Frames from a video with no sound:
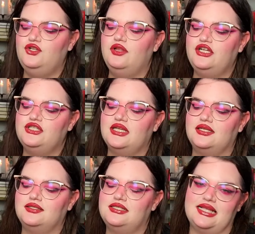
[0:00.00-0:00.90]
you like just like
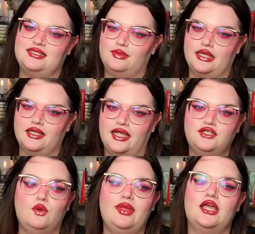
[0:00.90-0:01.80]
say something? Like
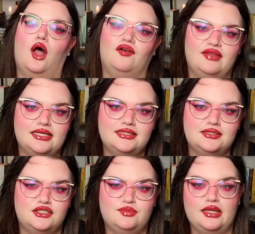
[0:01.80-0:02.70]
don't make it
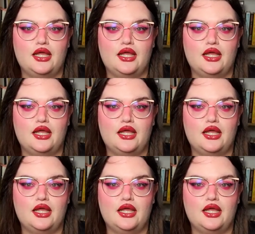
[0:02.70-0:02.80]
obvious. Just be